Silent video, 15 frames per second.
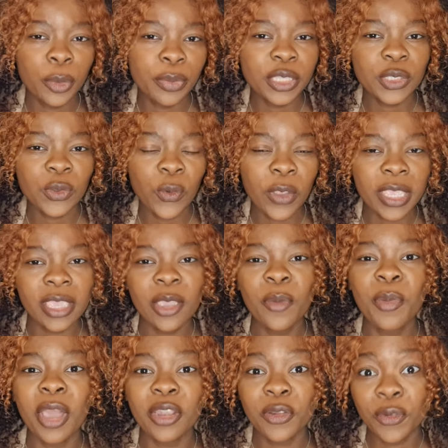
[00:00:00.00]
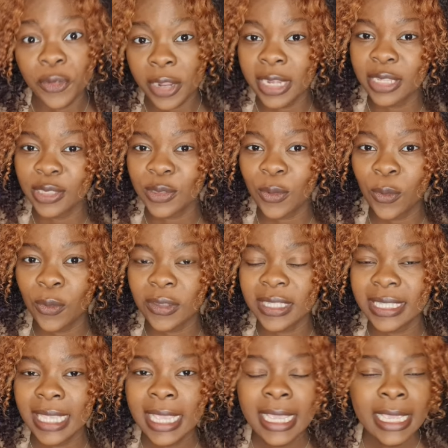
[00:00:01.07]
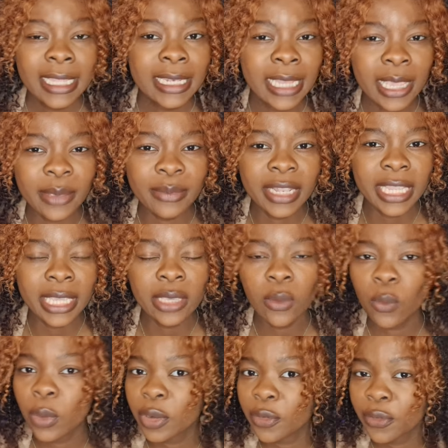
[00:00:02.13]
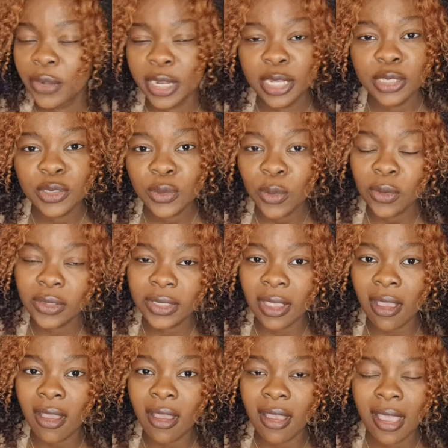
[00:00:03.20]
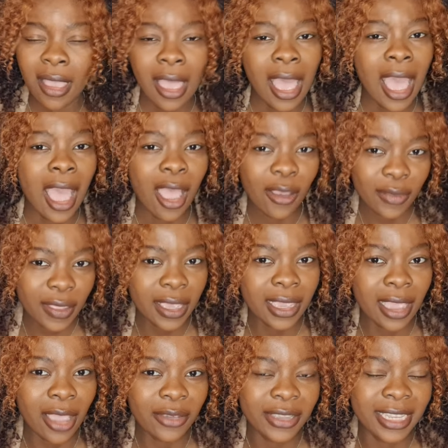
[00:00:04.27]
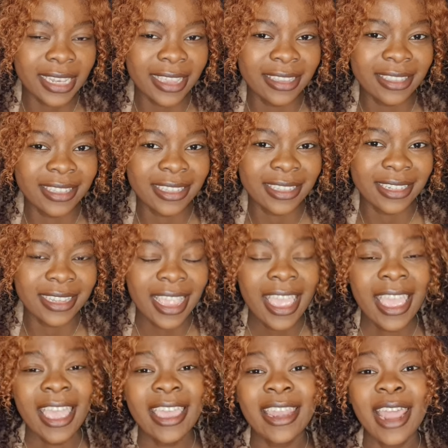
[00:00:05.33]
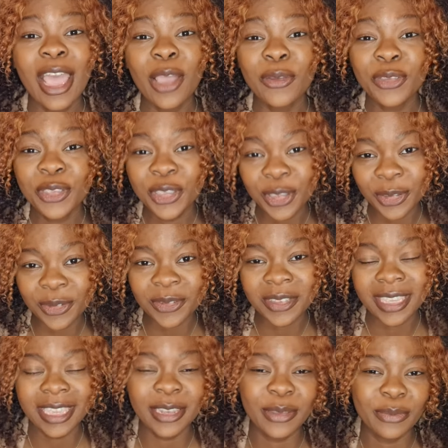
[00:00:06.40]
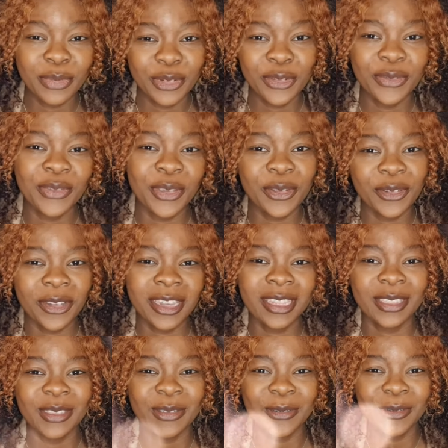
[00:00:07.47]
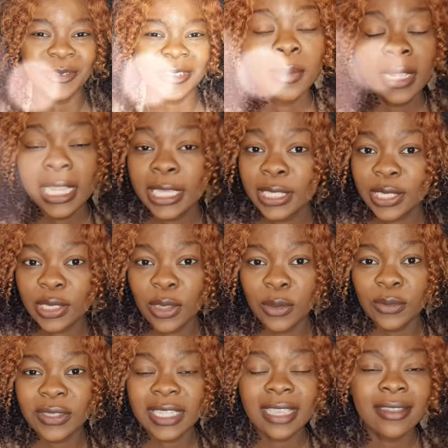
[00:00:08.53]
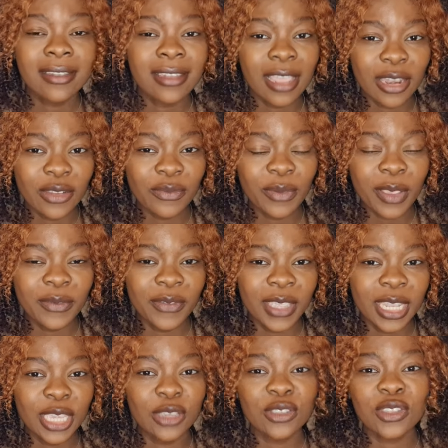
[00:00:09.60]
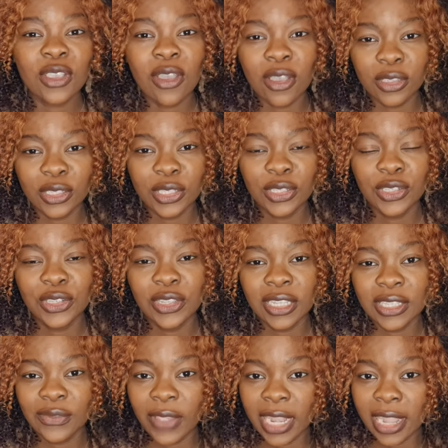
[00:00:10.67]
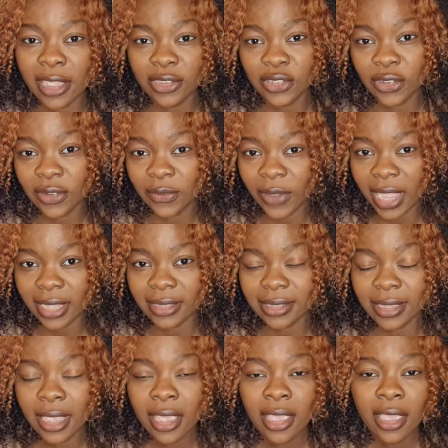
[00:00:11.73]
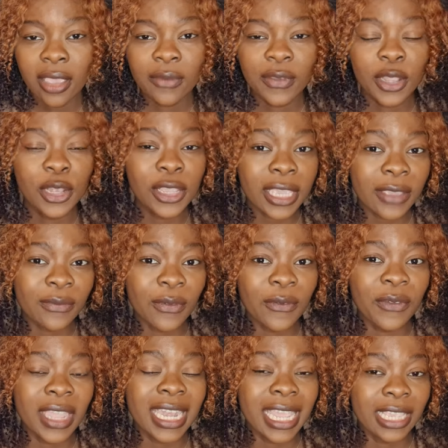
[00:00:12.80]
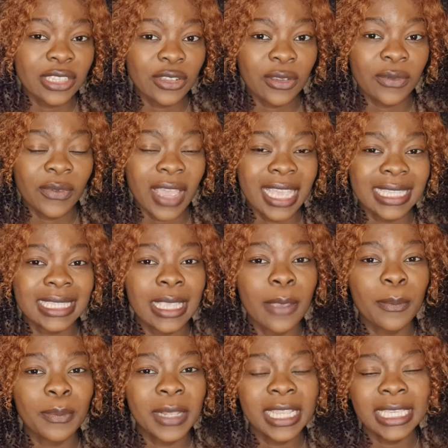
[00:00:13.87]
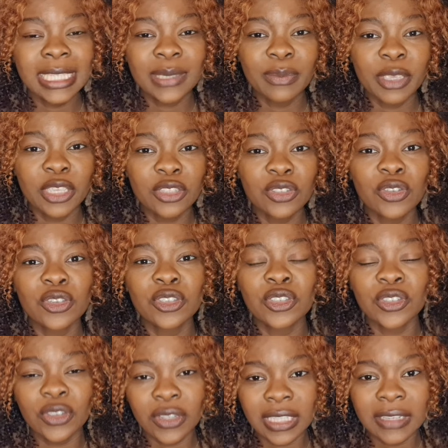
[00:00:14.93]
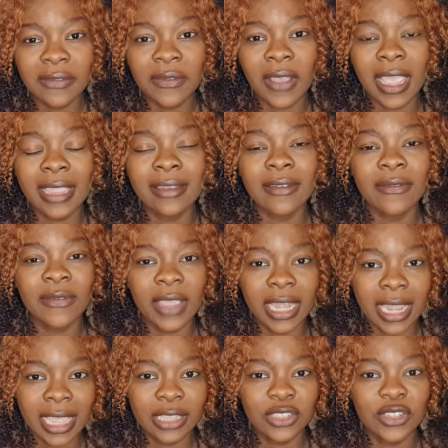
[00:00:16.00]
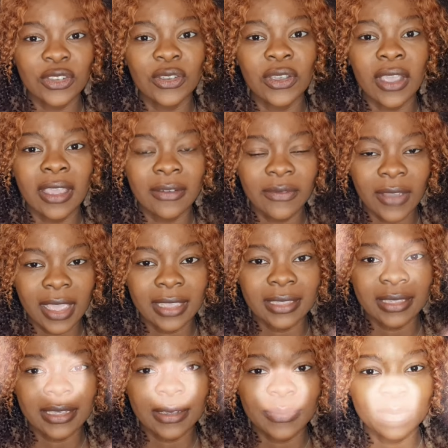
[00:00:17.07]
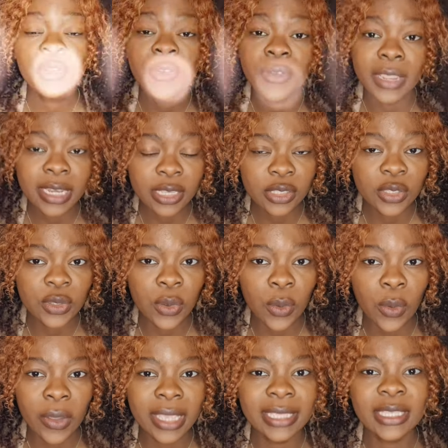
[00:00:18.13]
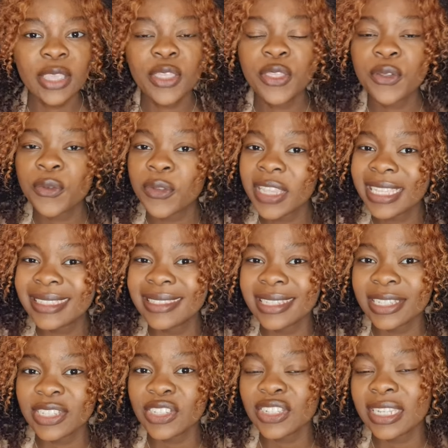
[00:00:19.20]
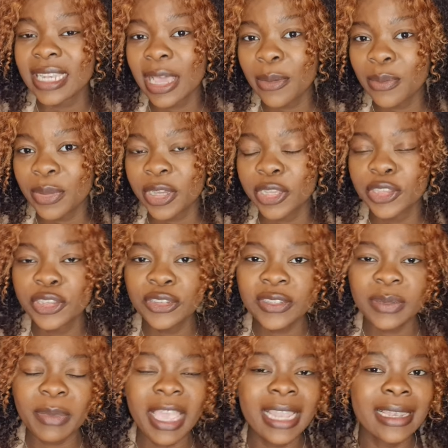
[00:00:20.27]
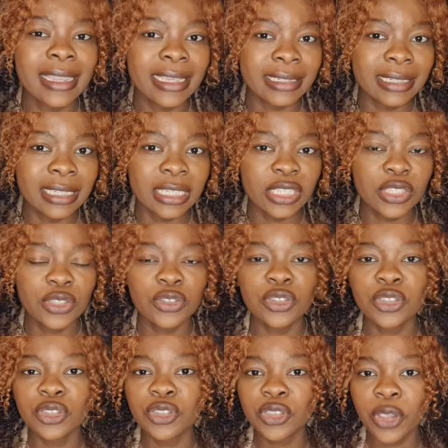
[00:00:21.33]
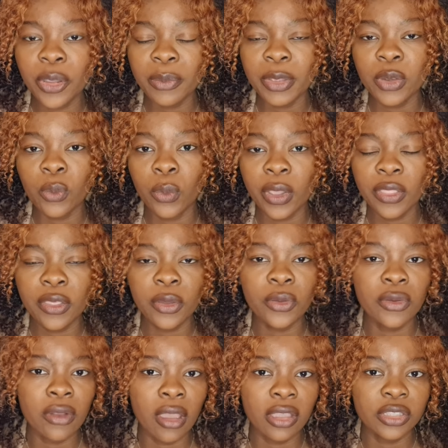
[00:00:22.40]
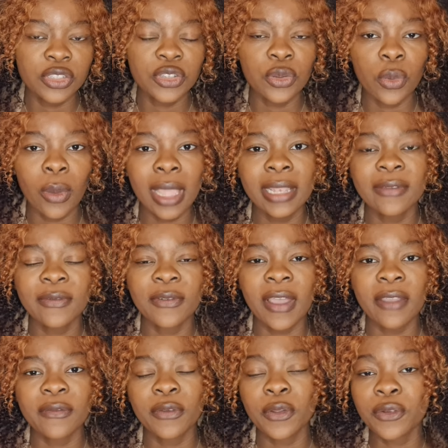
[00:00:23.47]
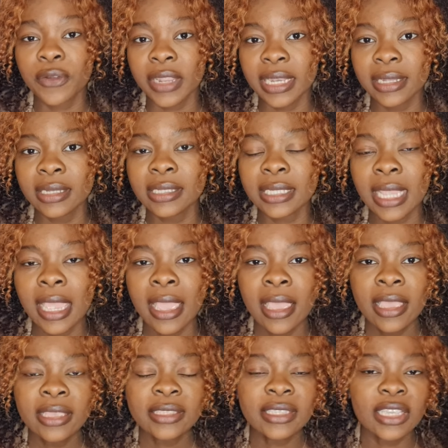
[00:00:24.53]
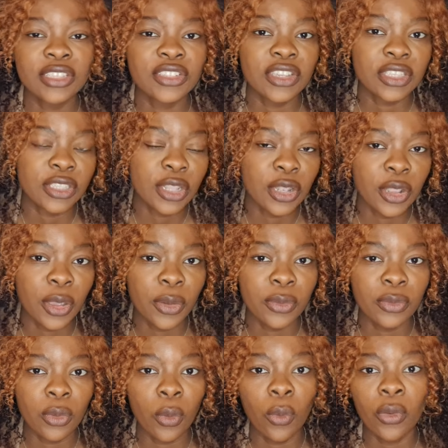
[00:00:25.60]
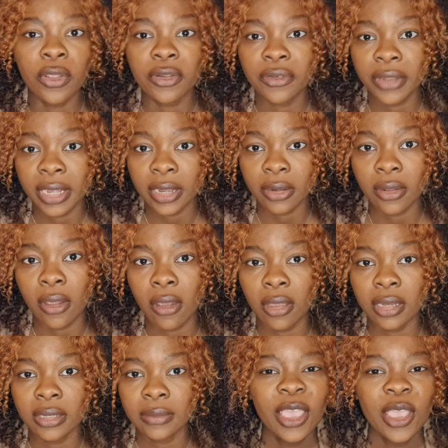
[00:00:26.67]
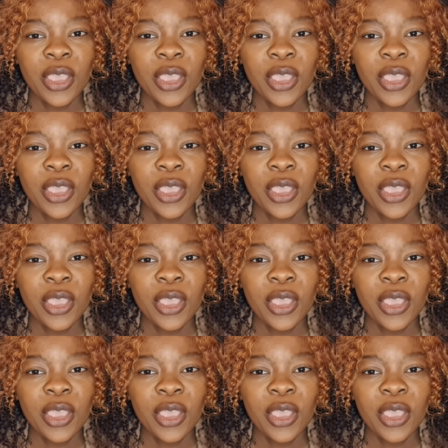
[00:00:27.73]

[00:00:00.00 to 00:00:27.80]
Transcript: be talking about credit scores, namely what credit scores are, how they are calculated, and how you can improve your credit score. Please note, none of my videos constitute as financial advice. If you're looking for financial advice, please speak to a certified financial advisor. A credit score is a three-digit number used by lenders to determine whether or not you qualify for credit, such as a loan or a credit card.